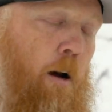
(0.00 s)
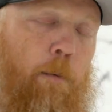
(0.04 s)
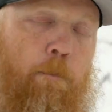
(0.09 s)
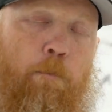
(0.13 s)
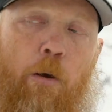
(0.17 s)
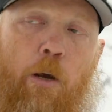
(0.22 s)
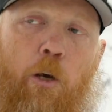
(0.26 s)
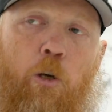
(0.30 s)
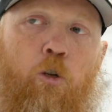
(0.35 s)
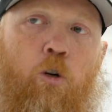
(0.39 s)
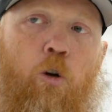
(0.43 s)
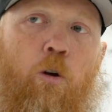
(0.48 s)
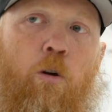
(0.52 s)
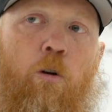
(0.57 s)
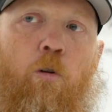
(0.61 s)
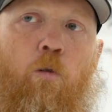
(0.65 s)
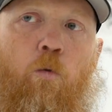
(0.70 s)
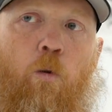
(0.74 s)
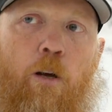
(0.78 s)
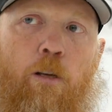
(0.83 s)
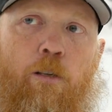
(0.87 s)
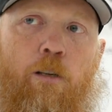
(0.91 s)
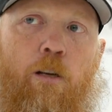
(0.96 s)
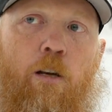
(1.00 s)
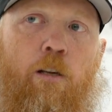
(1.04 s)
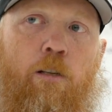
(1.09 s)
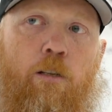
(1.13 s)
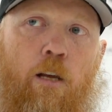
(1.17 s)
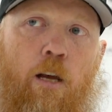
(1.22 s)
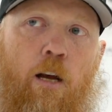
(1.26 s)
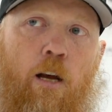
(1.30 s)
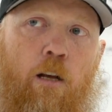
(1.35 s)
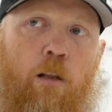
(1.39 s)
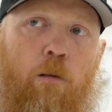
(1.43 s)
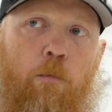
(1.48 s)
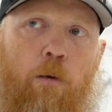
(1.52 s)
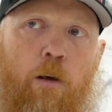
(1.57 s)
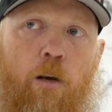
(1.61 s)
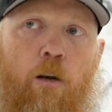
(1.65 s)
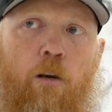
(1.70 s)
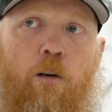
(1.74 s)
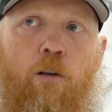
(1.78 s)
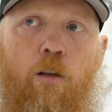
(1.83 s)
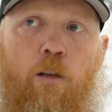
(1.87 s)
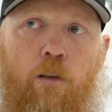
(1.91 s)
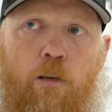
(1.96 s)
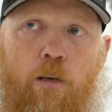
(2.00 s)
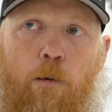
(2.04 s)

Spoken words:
Make sure your resin is acclimated